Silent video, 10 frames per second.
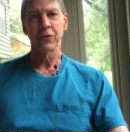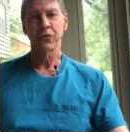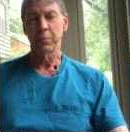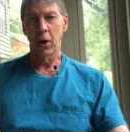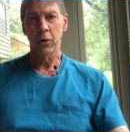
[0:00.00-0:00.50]

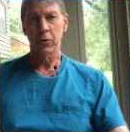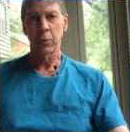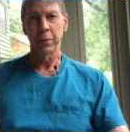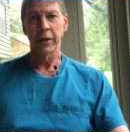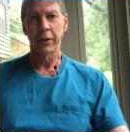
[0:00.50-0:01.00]
small
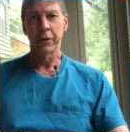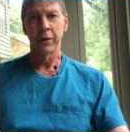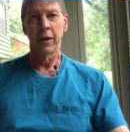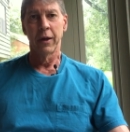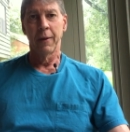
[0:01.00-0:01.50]
group
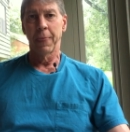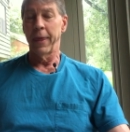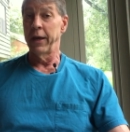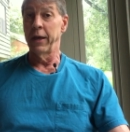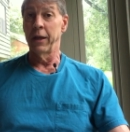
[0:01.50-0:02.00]
leader
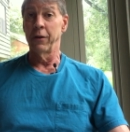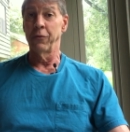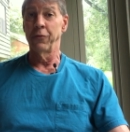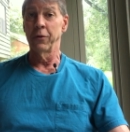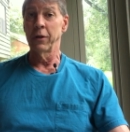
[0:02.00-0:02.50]
and you're a